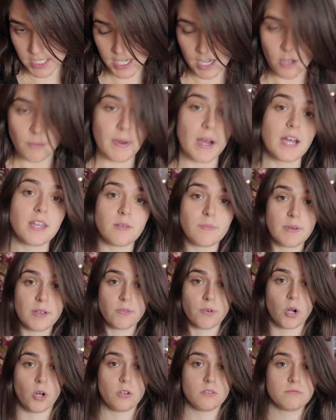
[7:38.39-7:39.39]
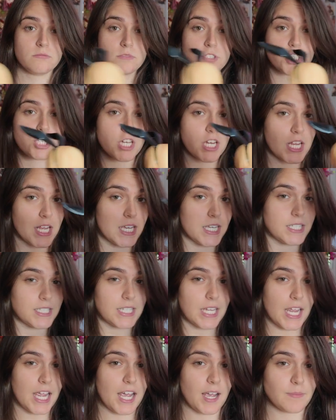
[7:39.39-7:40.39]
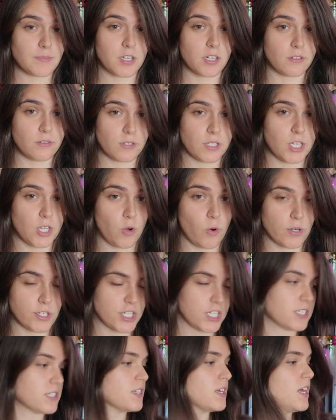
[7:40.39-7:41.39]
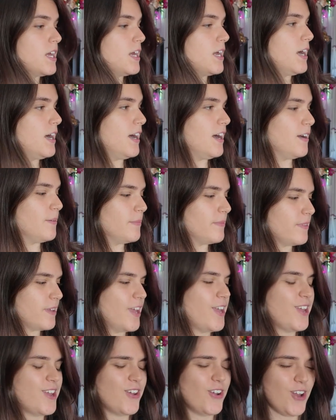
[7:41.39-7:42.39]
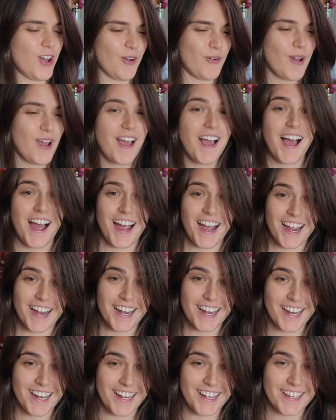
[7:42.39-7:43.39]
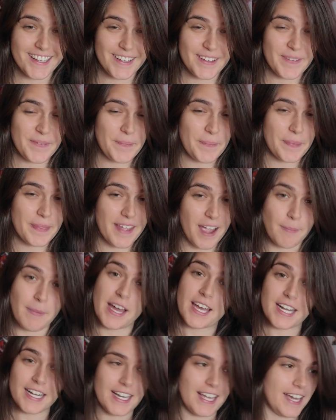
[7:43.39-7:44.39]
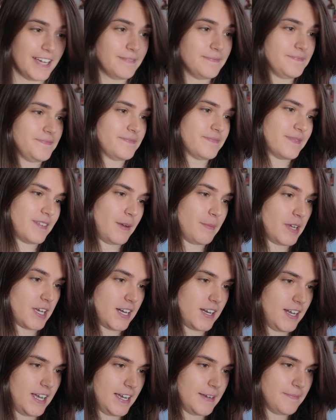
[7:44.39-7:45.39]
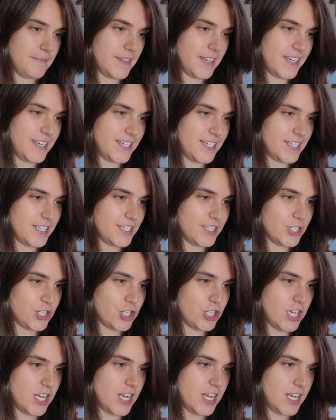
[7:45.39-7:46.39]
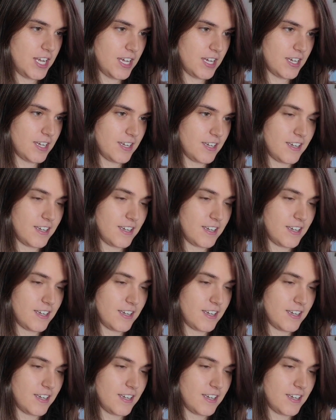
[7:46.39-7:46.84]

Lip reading: tell by the B-roll, she is absolutely gorgeous. You know, I'm not gonna lie. She